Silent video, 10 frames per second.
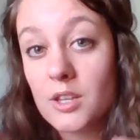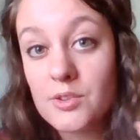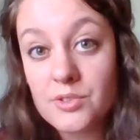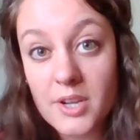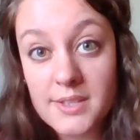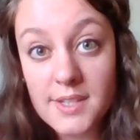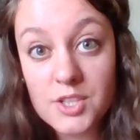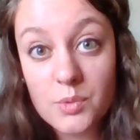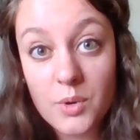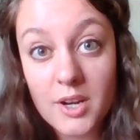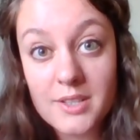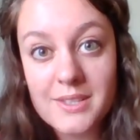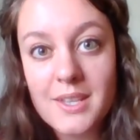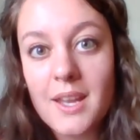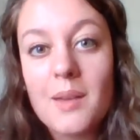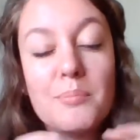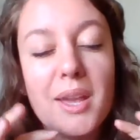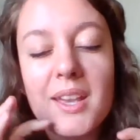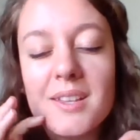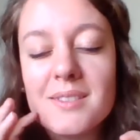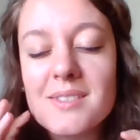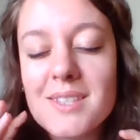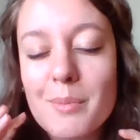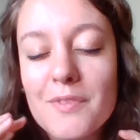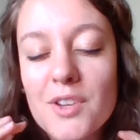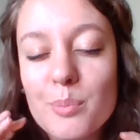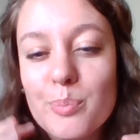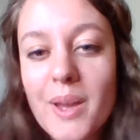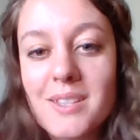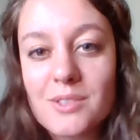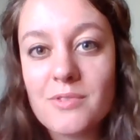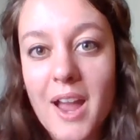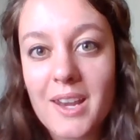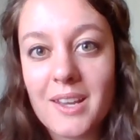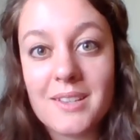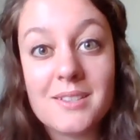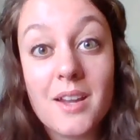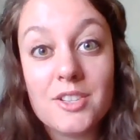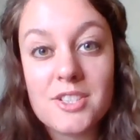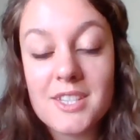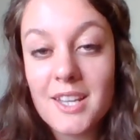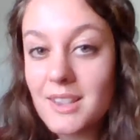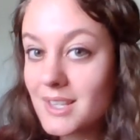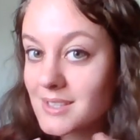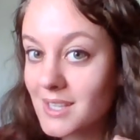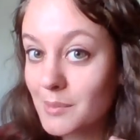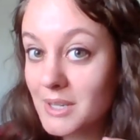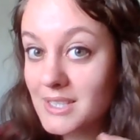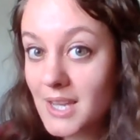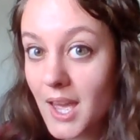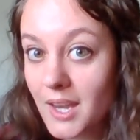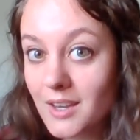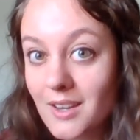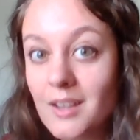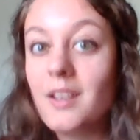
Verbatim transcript: Use transition words, make it some of your best writing. It's not just to get the assignment done.